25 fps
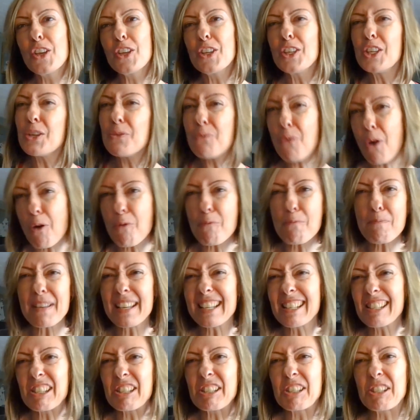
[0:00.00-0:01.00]
you won't be
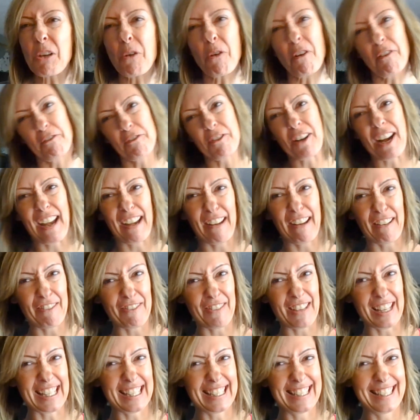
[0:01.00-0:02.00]
so afraid of
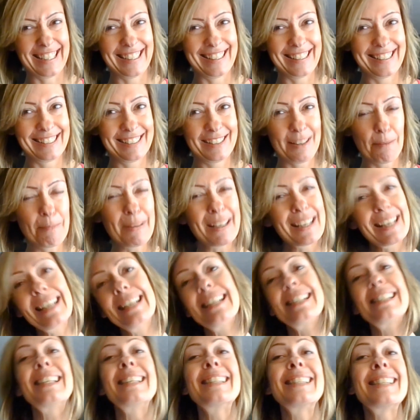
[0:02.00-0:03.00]
it,
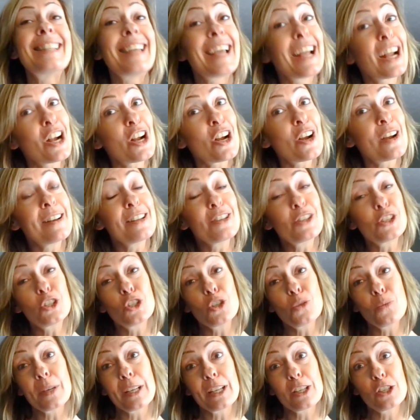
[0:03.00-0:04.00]
because it's there and it's
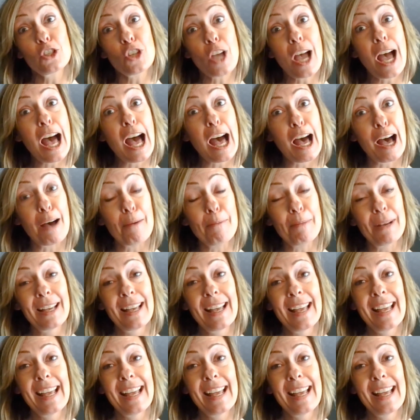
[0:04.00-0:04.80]
doing a job.